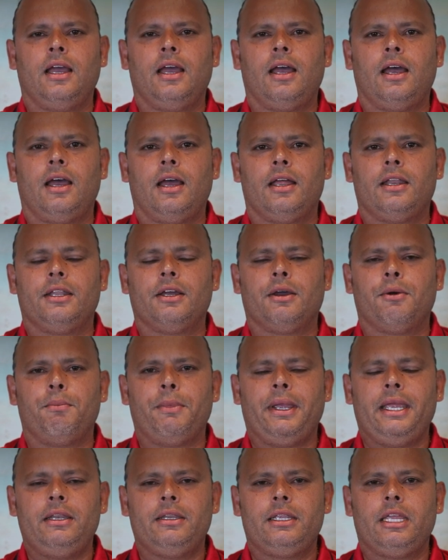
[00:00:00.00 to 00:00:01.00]
And the
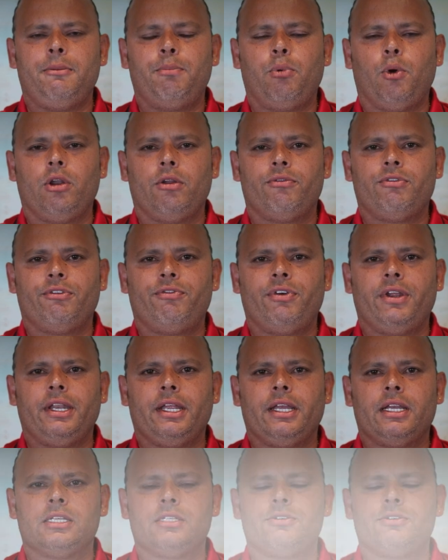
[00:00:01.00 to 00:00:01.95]
main key point of defending